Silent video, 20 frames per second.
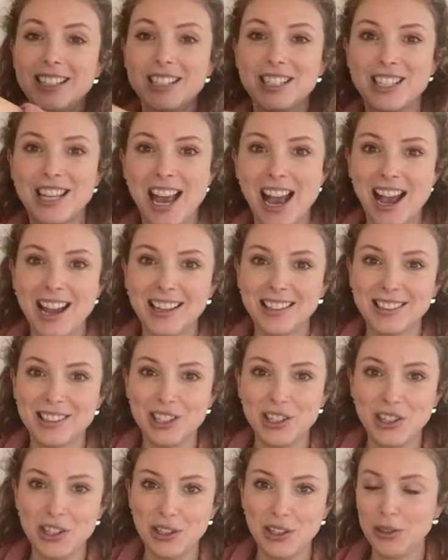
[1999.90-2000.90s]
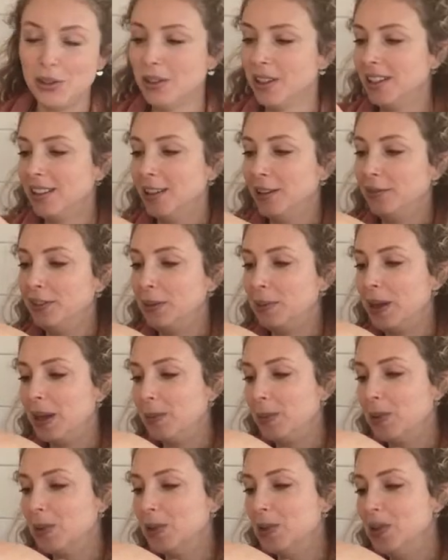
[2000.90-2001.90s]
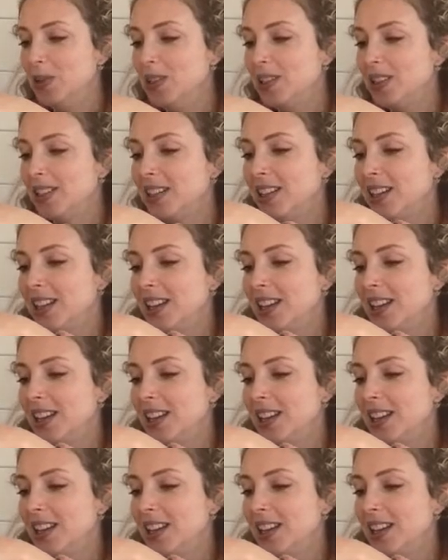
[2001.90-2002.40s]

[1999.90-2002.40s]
chat to you lovely people.